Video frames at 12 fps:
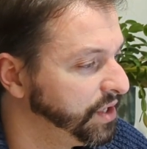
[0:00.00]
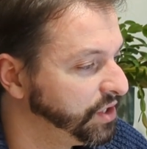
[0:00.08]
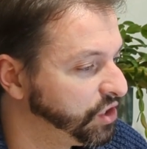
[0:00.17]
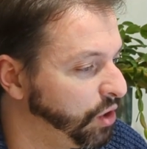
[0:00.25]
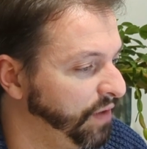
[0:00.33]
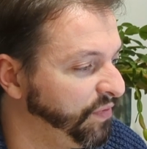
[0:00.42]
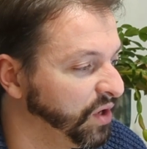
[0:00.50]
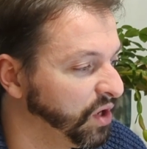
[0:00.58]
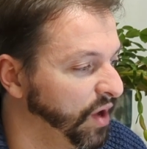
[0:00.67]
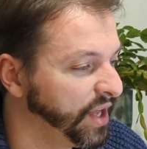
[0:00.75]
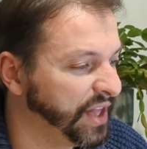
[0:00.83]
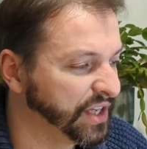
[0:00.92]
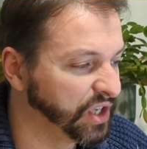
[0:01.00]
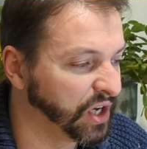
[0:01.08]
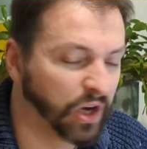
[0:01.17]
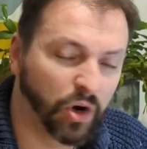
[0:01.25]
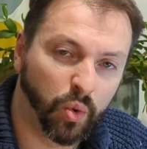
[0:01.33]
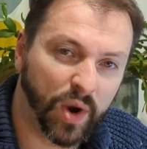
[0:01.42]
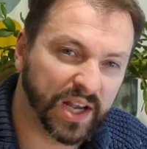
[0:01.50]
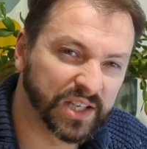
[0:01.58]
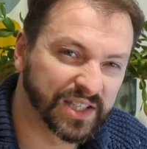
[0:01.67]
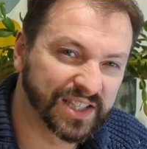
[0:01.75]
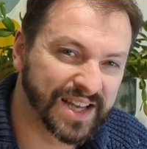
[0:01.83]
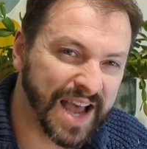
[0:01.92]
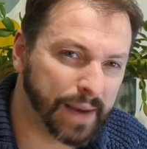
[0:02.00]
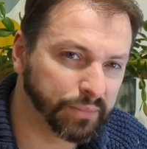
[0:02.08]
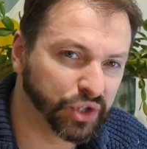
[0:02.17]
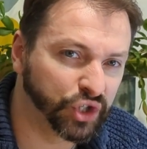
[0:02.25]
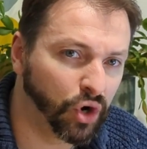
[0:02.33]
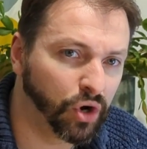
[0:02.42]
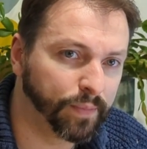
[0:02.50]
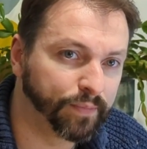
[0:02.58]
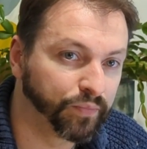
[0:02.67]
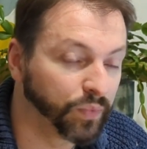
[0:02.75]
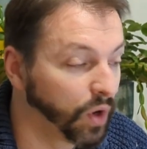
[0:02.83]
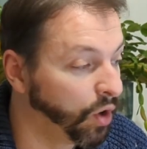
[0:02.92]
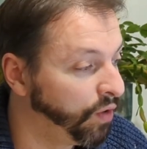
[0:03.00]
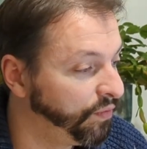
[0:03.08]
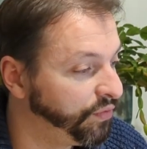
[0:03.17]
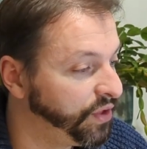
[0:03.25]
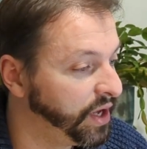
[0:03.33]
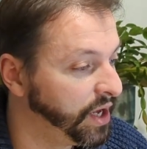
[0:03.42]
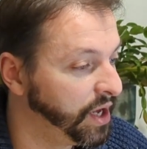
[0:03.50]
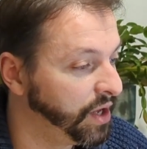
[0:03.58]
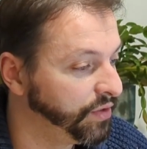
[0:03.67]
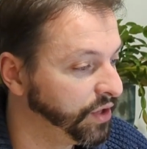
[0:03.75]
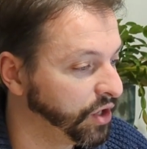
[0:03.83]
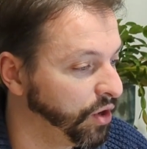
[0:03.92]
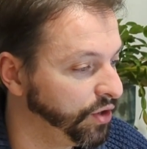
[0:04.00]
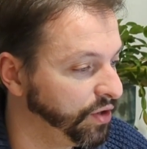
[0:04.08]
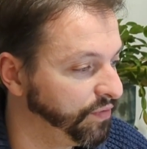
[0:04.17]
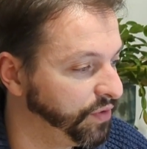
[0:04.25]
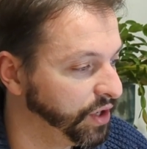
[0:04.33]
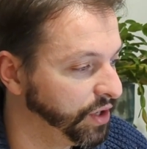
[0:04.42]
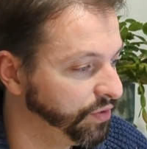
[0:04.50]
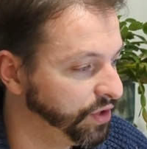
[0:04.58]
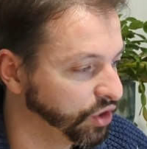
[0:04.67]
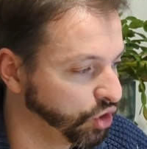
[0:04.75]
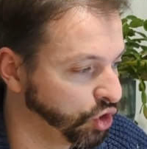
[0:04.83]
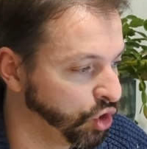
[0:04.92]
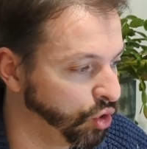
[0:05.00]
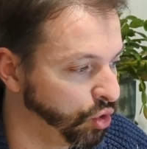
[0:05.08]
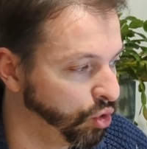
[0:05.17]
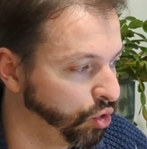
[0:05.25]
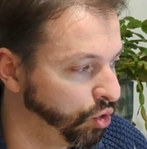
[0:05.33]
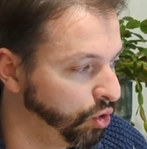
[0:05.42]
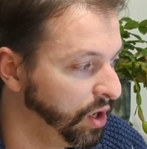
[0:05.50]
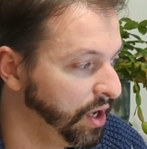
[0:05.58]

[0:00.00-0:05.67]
So if you like, that's a quick snapshot of the kind of the core